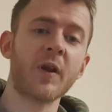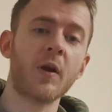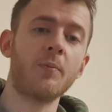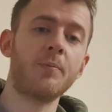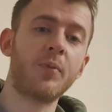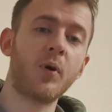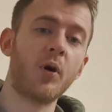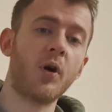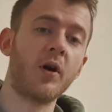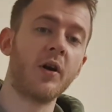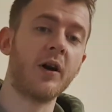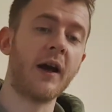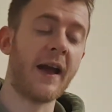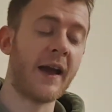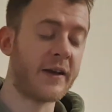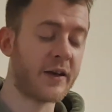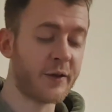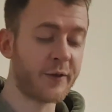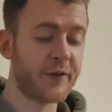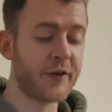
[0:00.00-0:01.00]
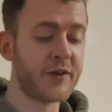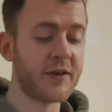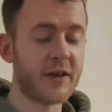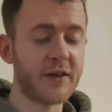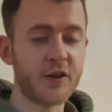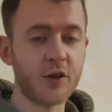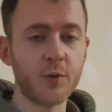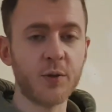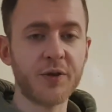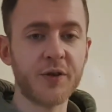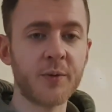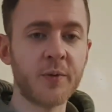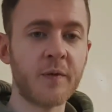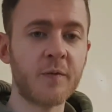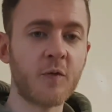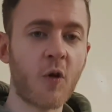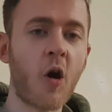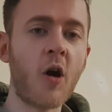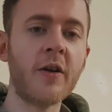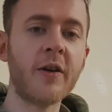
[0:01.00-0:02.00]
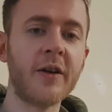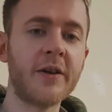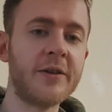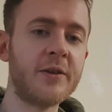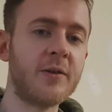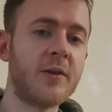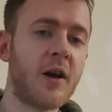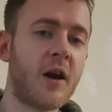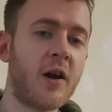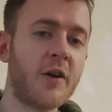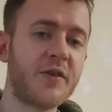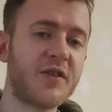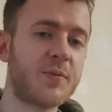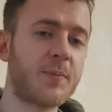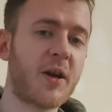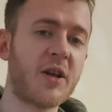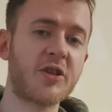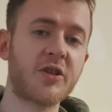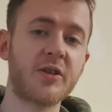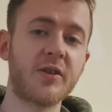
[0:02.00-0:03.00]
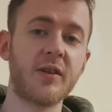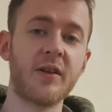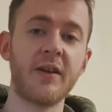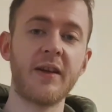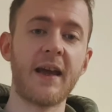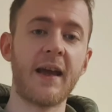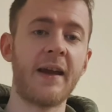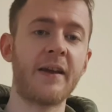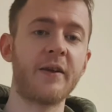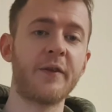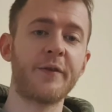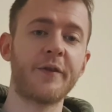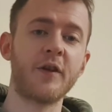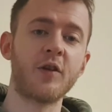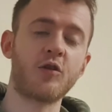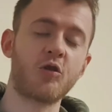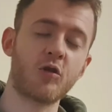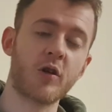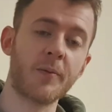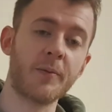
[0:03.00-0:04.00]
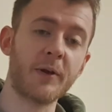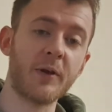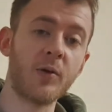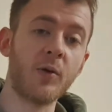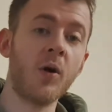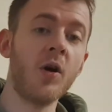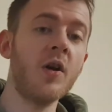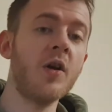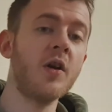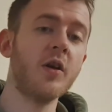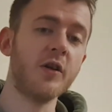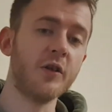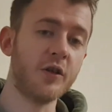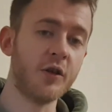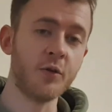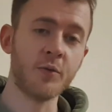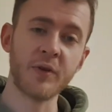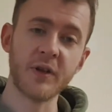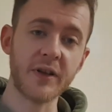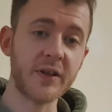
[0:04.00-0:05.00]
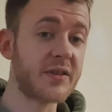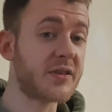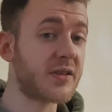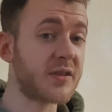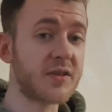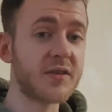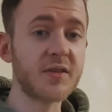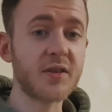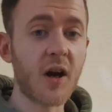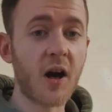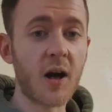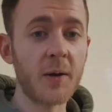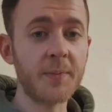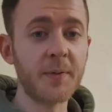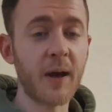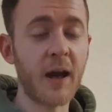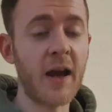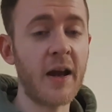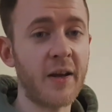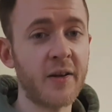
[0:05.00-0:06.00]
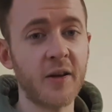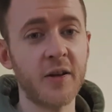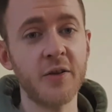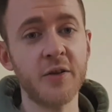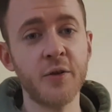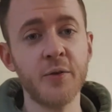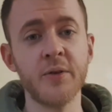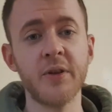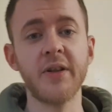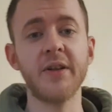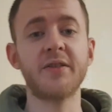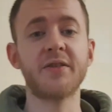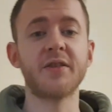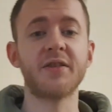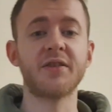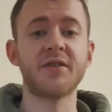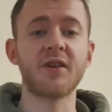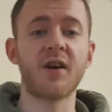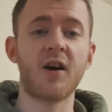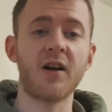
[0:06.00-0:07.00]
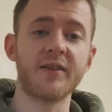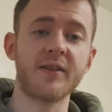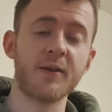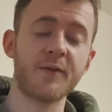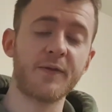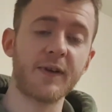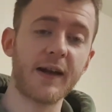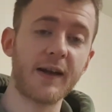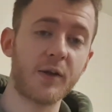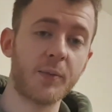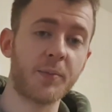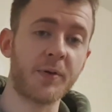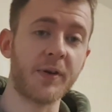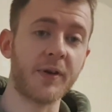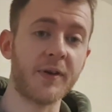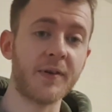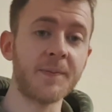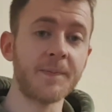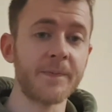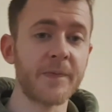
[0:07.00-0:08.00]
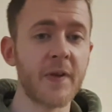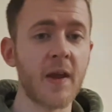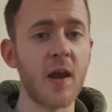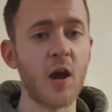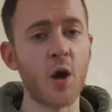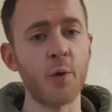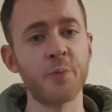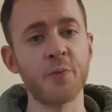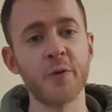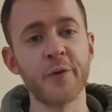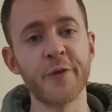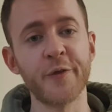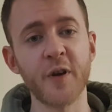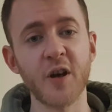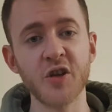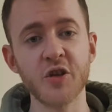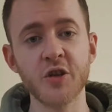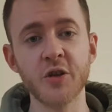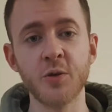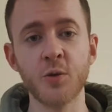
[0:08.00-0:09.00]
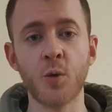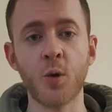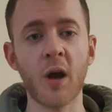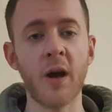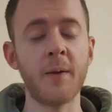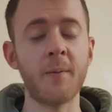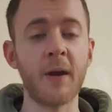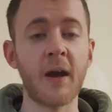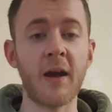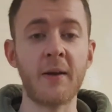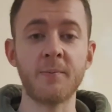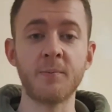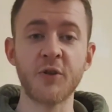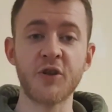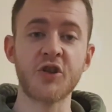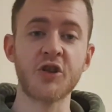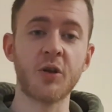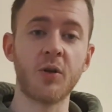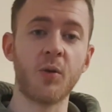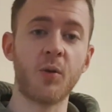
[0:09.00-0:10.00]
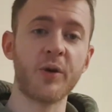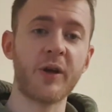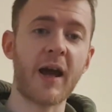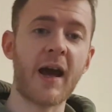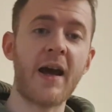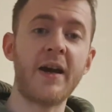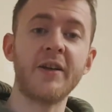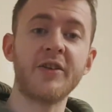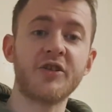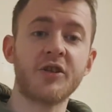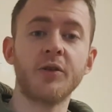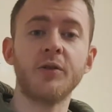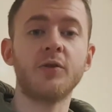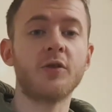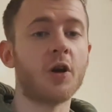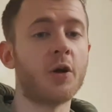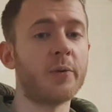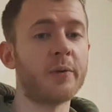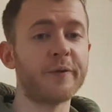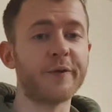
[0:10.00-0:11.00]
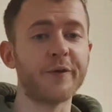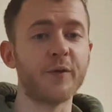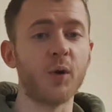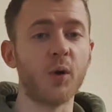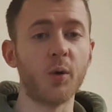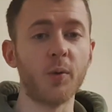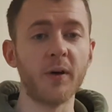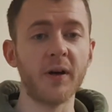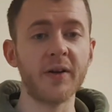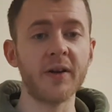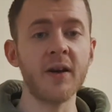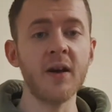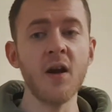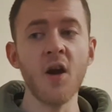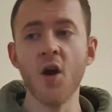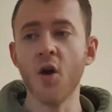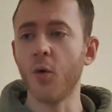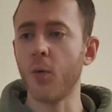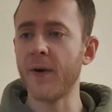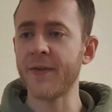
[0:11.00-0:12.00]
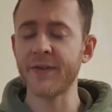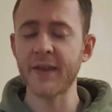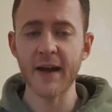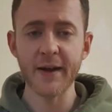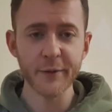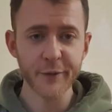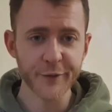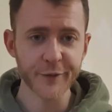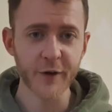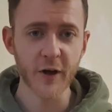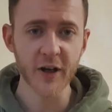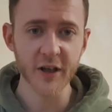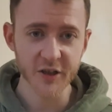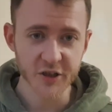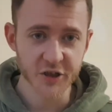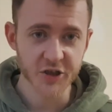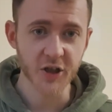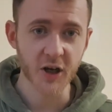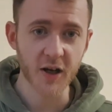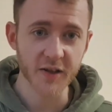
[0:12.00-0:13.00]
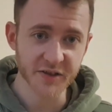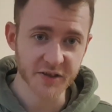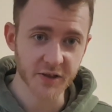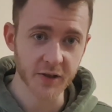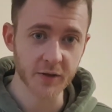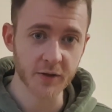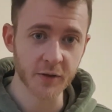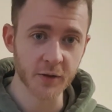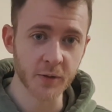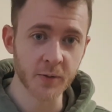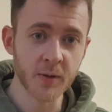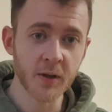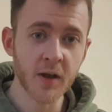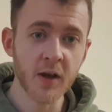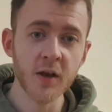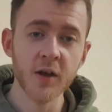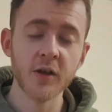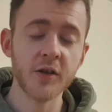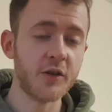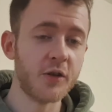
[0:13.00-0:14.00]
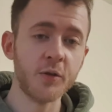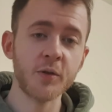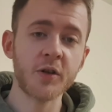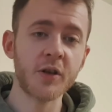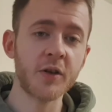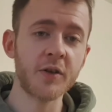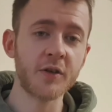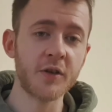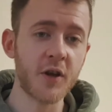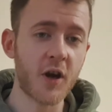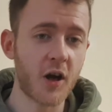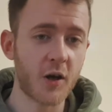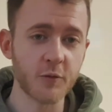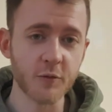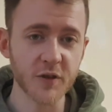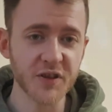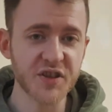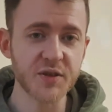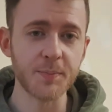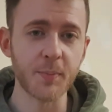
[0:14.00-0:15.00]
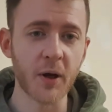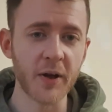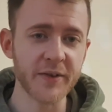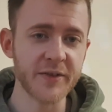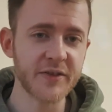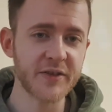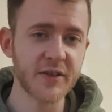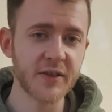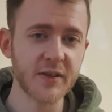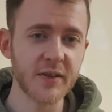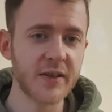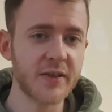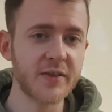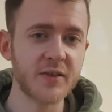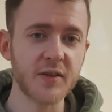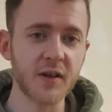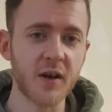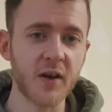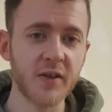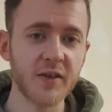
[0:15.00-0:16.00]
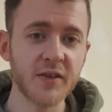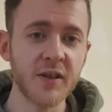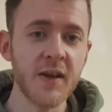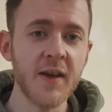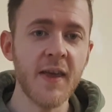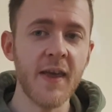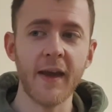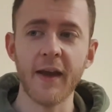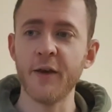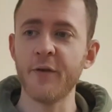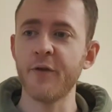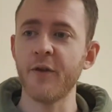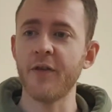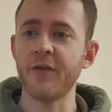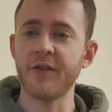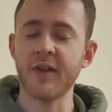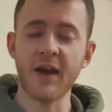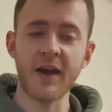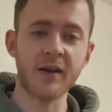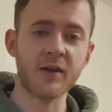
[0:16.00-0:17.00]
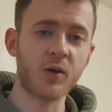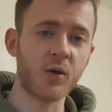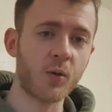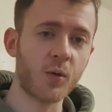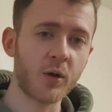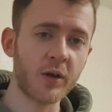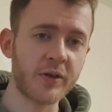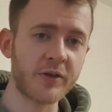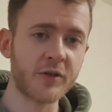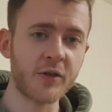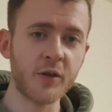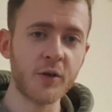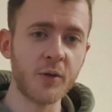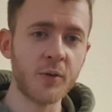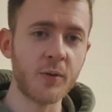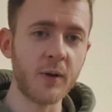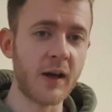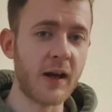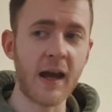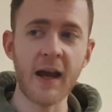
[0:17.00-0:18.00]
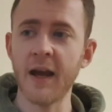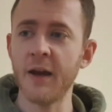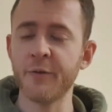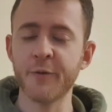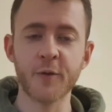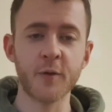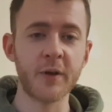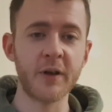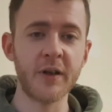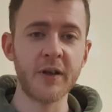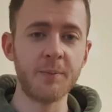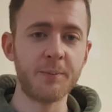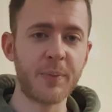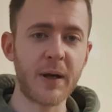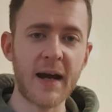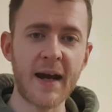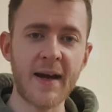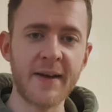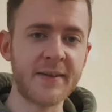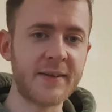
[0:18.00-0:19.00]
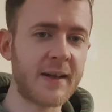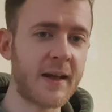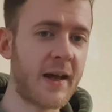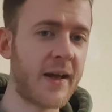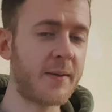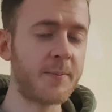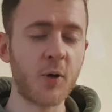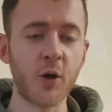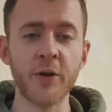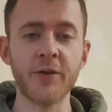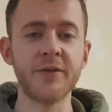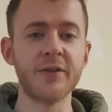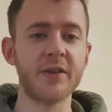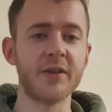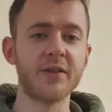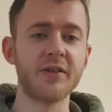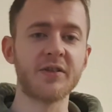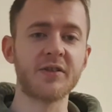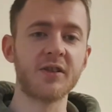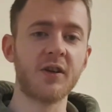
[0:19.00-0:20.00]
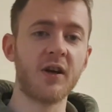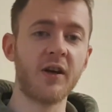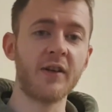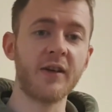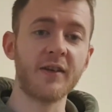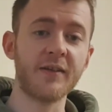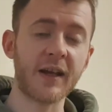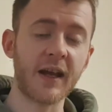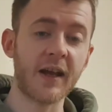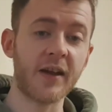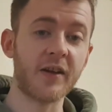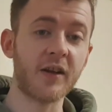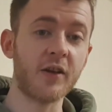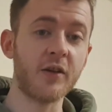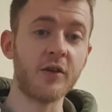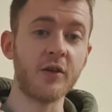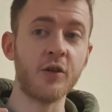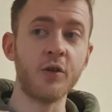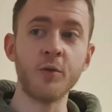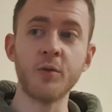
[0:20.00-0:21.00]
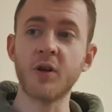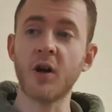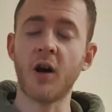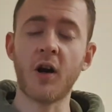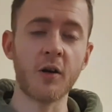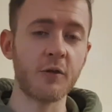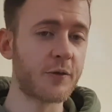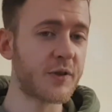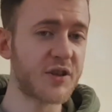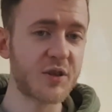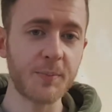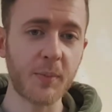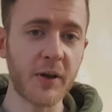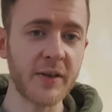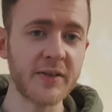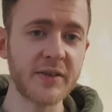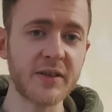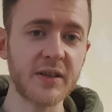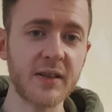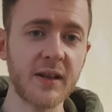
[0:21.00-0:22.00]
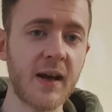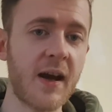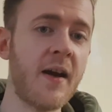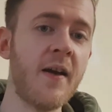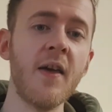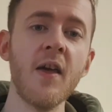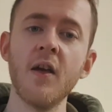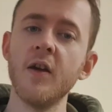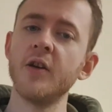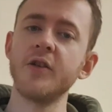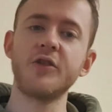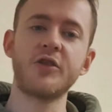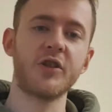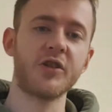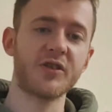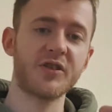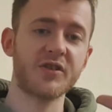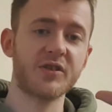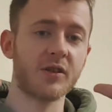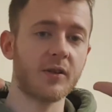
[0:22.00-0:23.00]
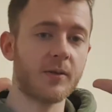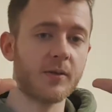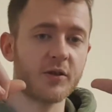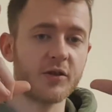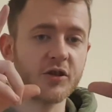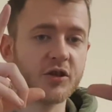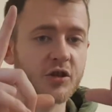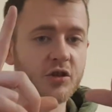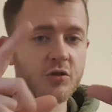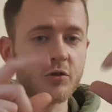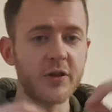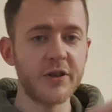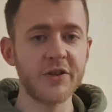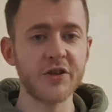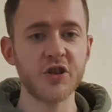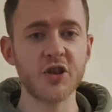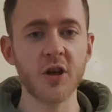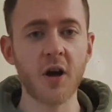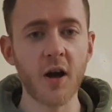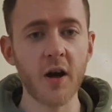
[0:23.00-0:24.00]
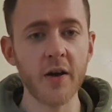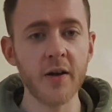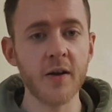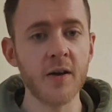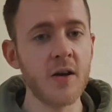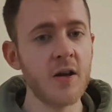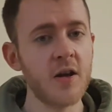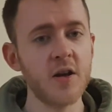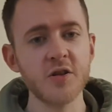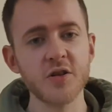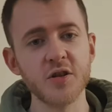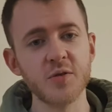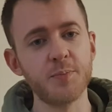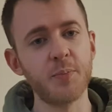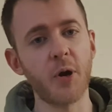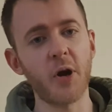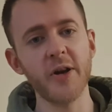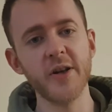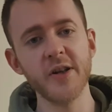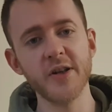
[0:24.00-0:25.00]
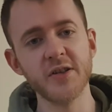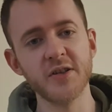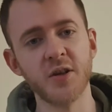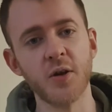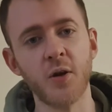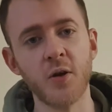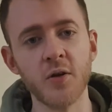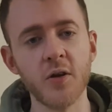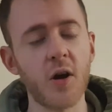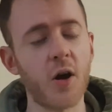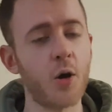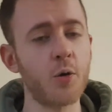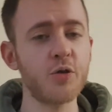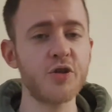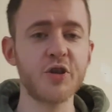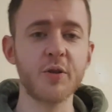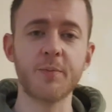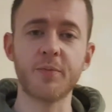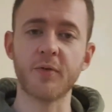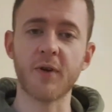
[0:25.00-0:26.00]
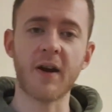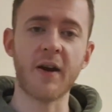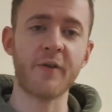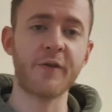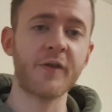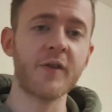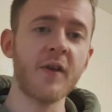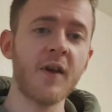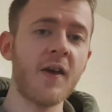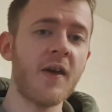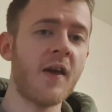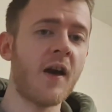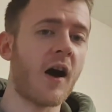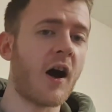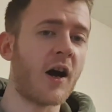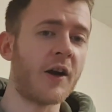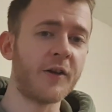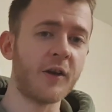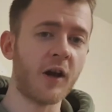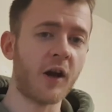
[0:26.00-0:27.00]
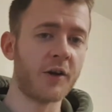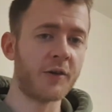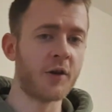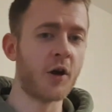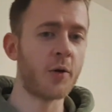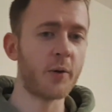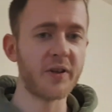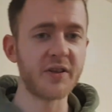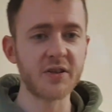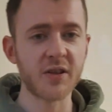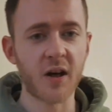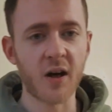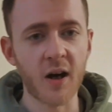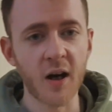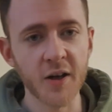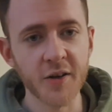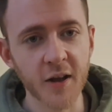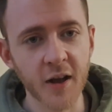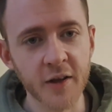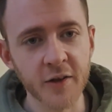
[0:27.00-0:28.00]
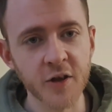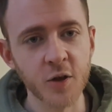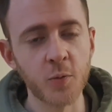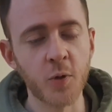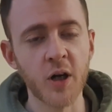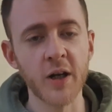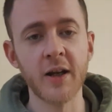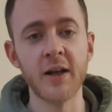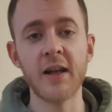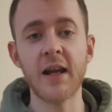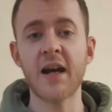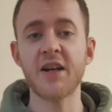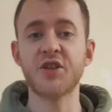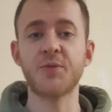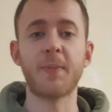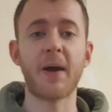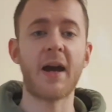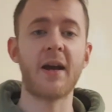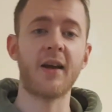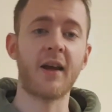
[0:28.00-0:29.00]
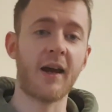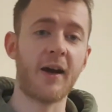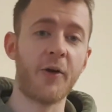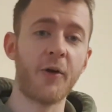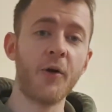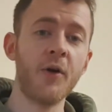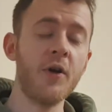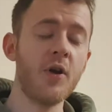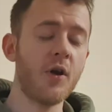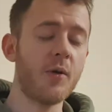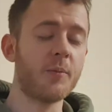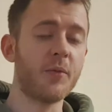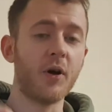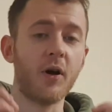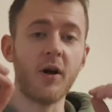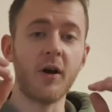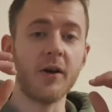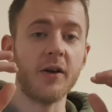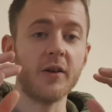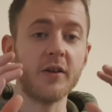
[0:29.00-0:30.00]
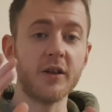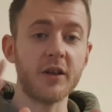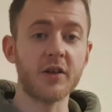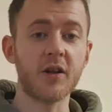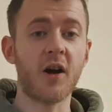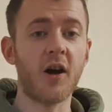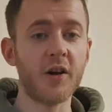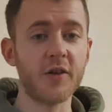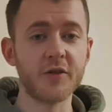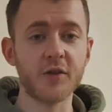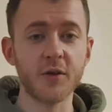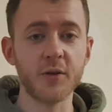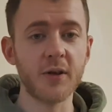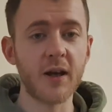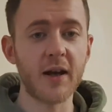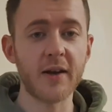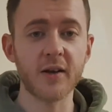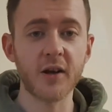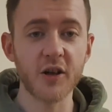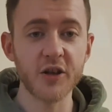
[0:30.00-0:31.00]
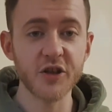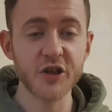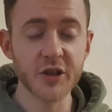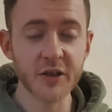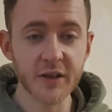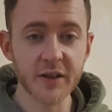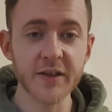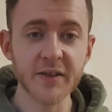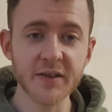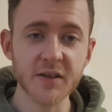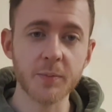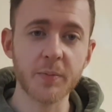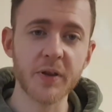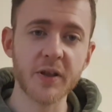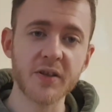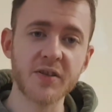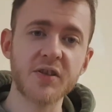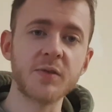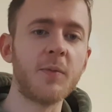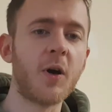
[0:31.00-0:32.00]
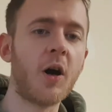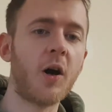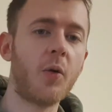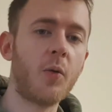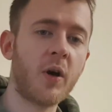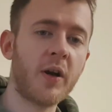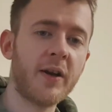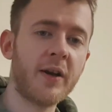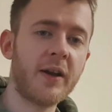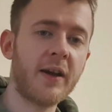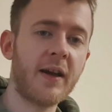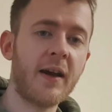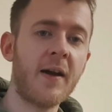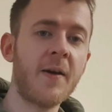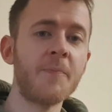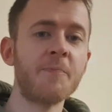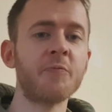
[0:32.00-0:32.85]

But anything that you are doing wrong in your life, especially anything criminal, you need to stop, and you need to start developing a professional and matured attitude going forward. When they fire shots at you, you cannot respond to these guys. If they're calling you every bad name under the sun, then you can't respond to that. Just screenshot it, just bite your tongue, hold your breath. I know it's hard and you want to lash back out, but you can't do that, guys. You need to be the smart one here.